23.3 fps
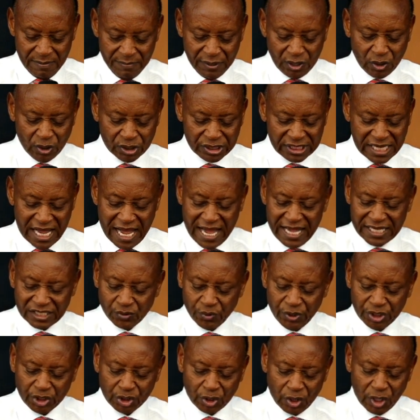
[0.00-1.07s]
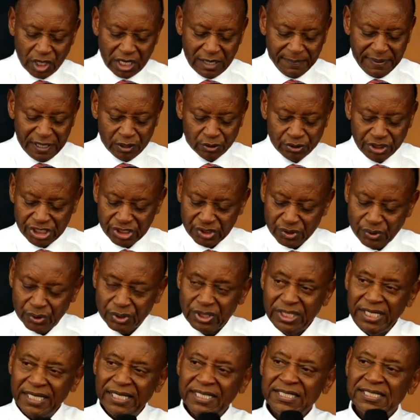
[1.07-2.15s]
Because as we talk about His
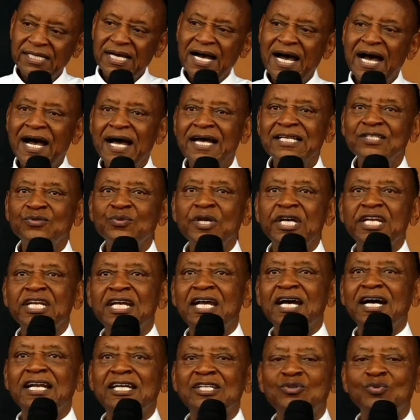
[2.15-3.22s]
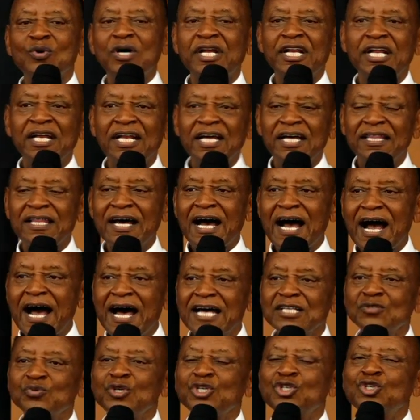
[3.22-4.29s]
goodness, as we encourage one another,
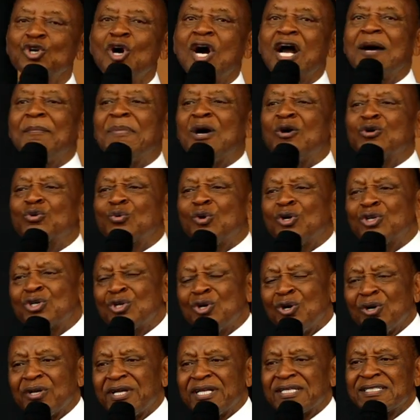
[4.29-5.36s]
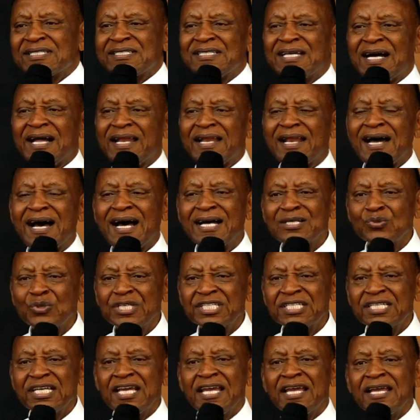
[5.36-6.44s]
as we talk about what God has done, as we
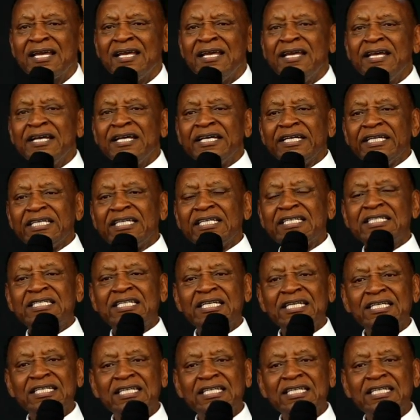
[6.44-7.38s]
say, He did